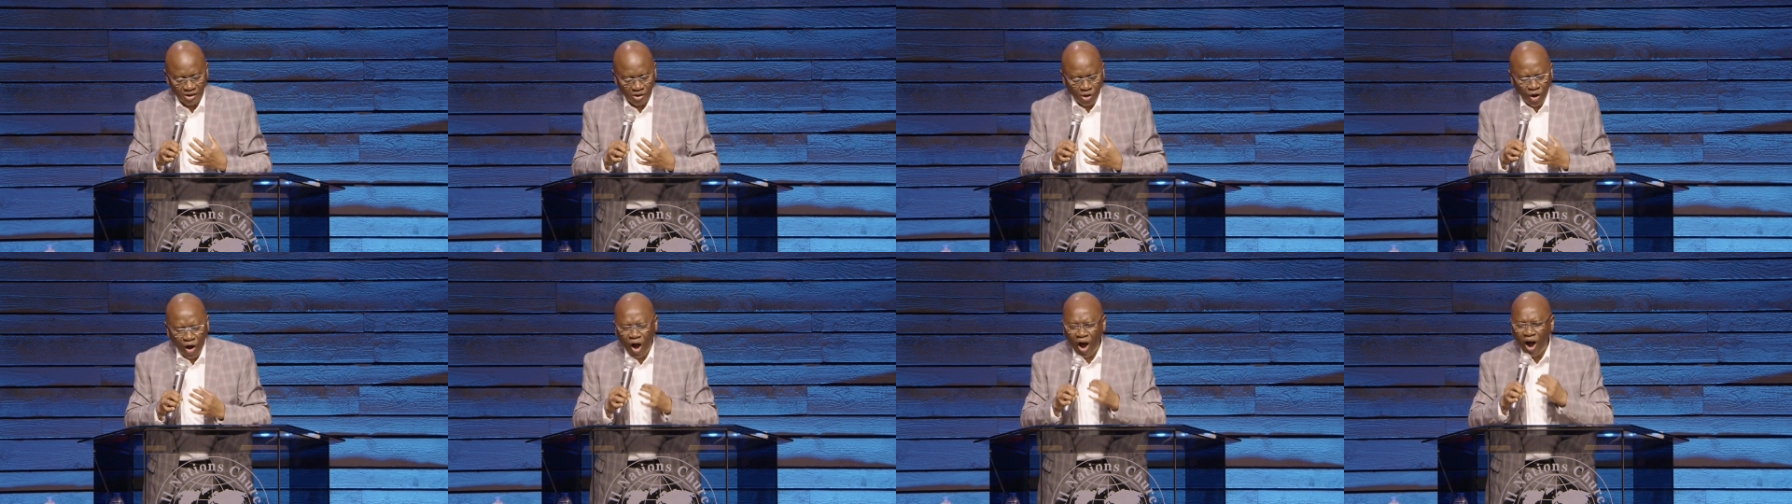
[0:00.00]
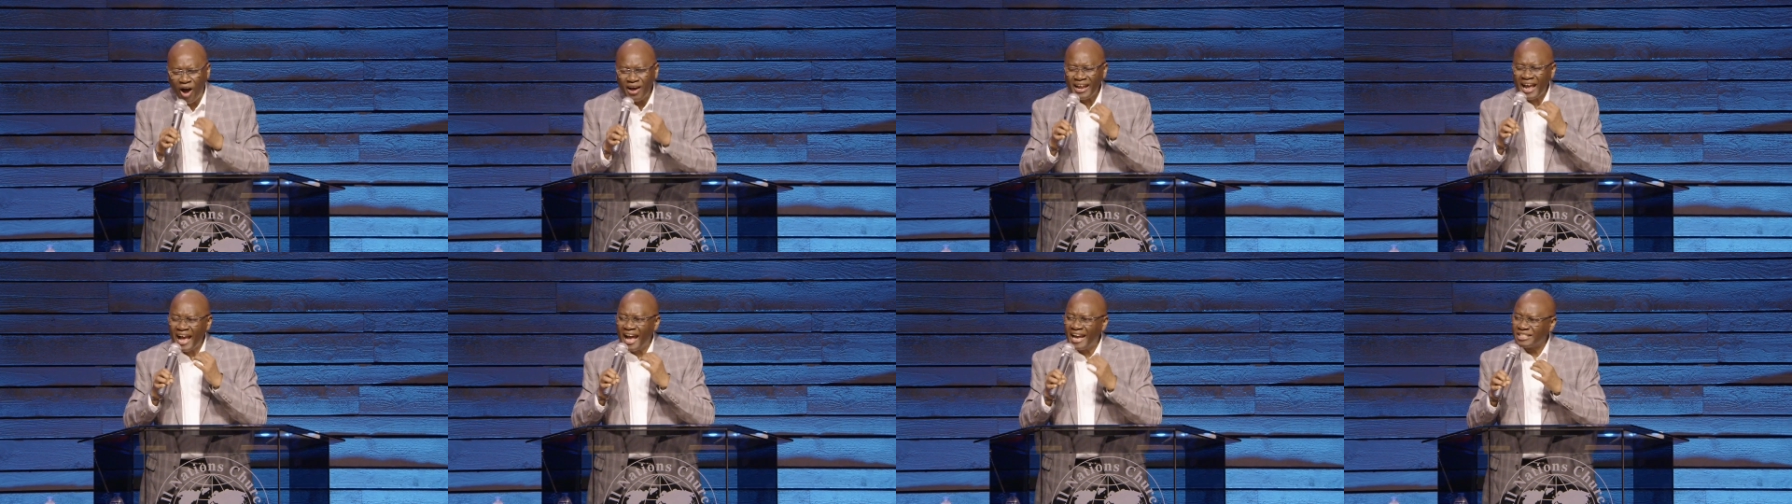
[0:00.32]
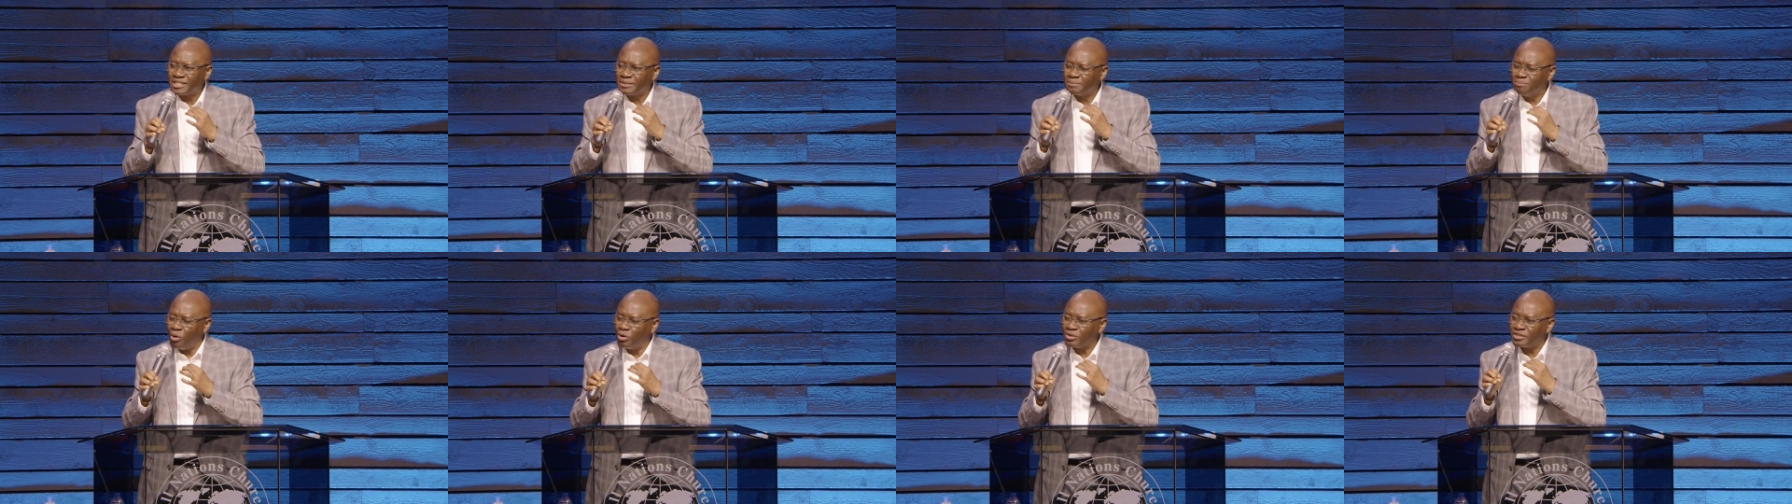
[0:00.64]
God
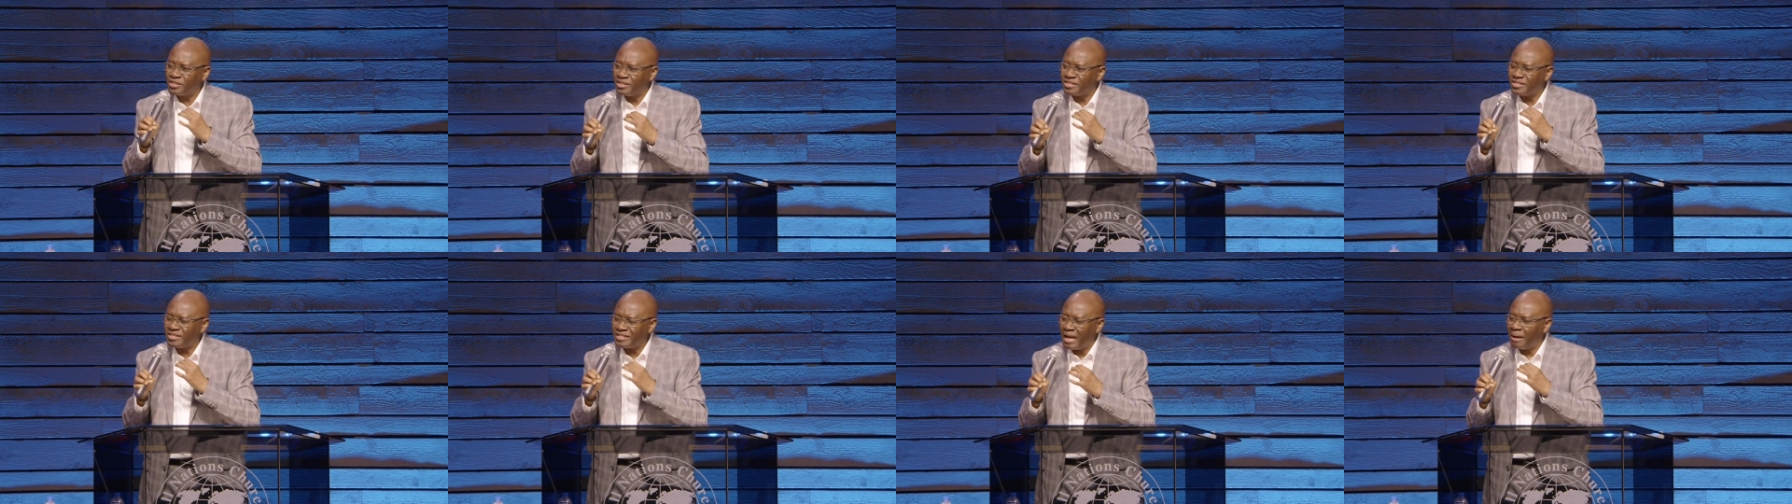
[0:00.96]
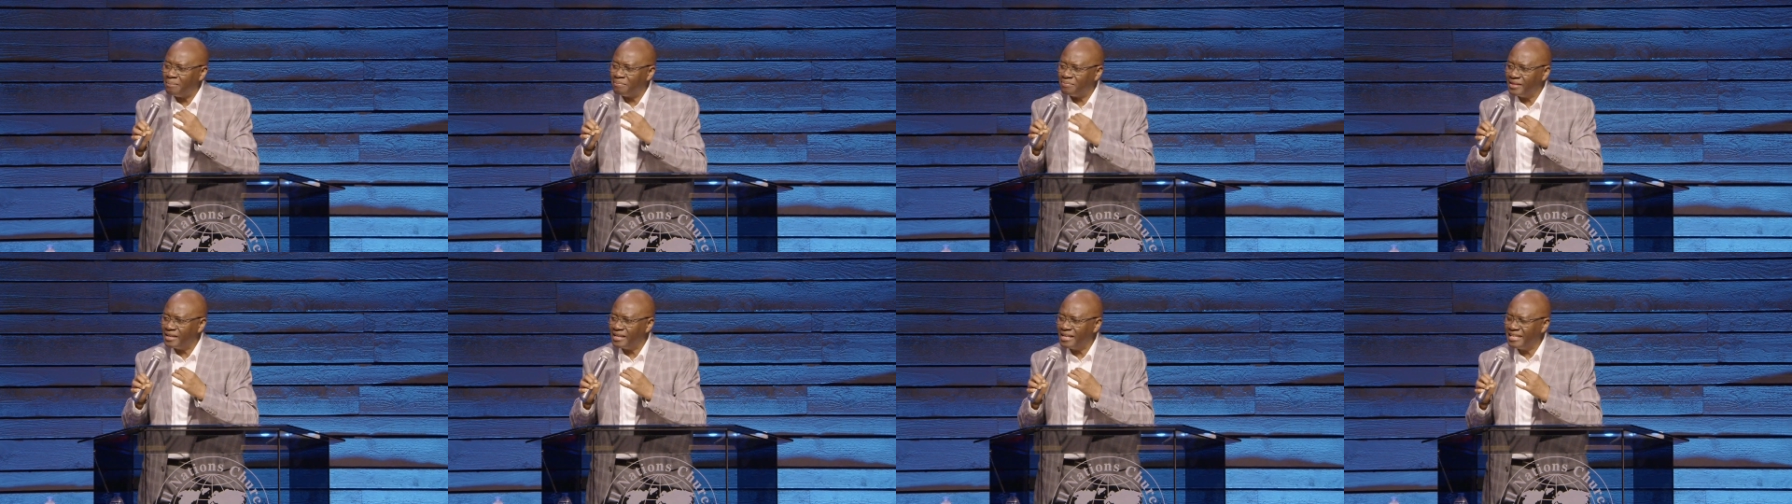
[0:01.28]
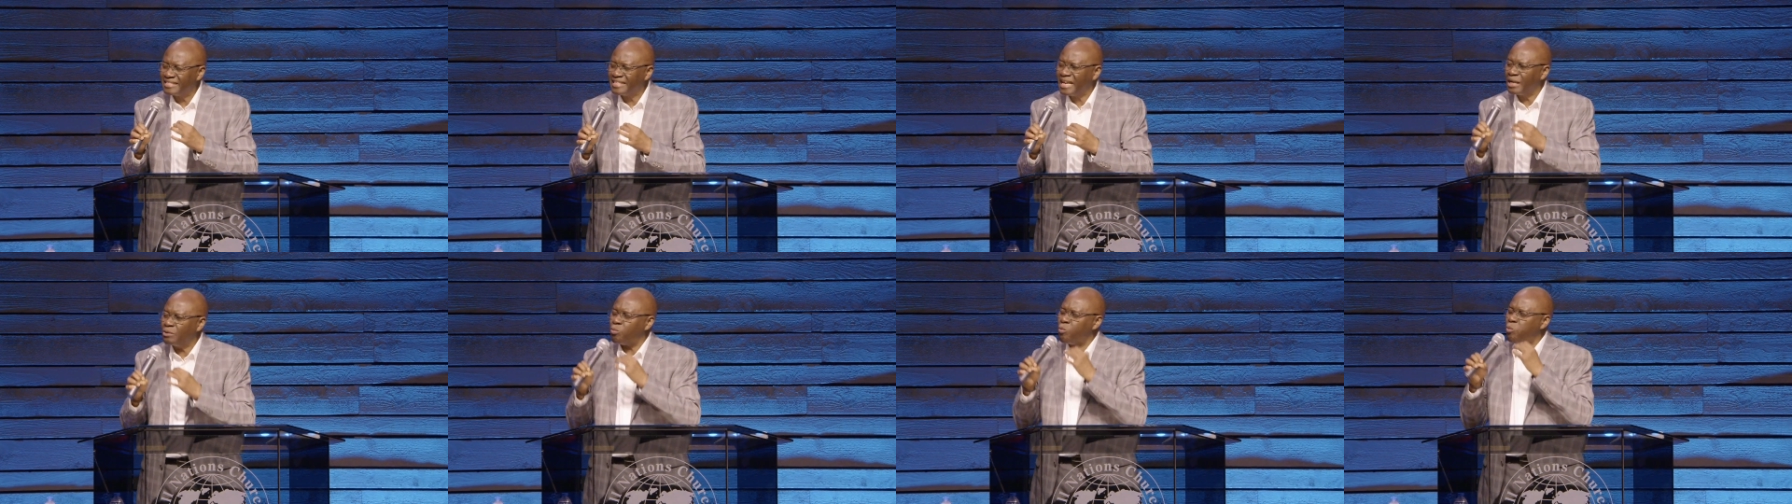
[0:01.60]
asked Moses something.
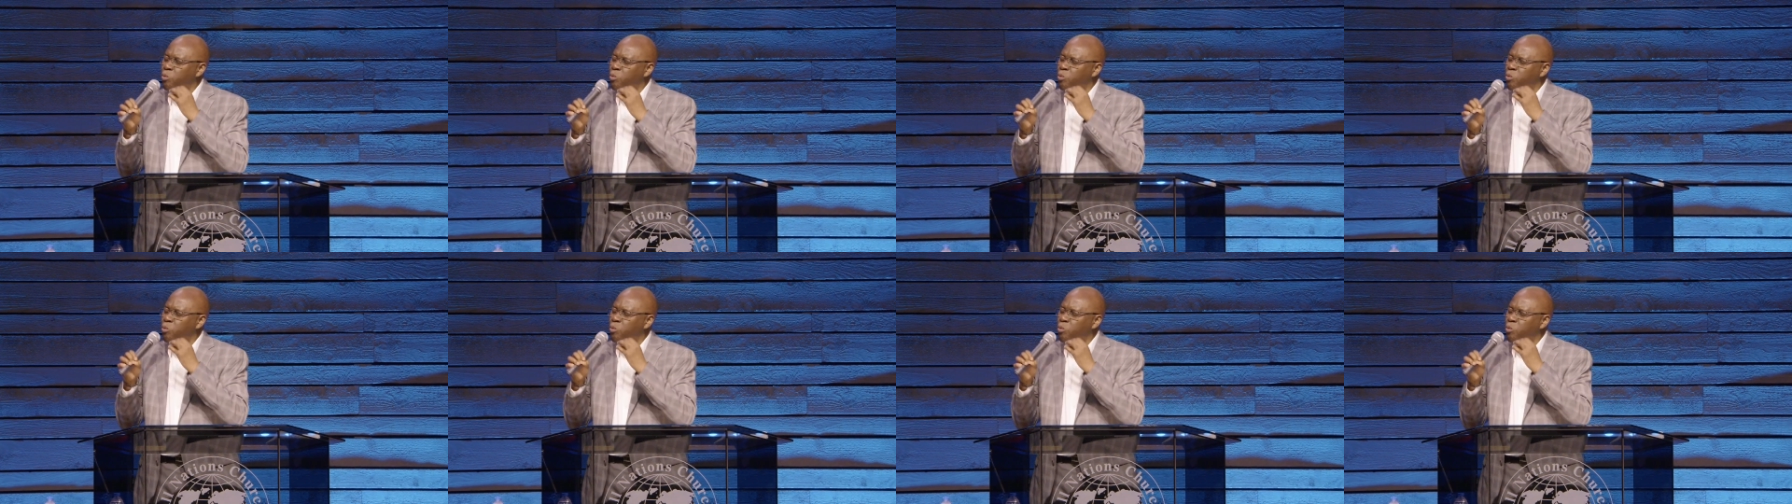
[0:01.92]
He said,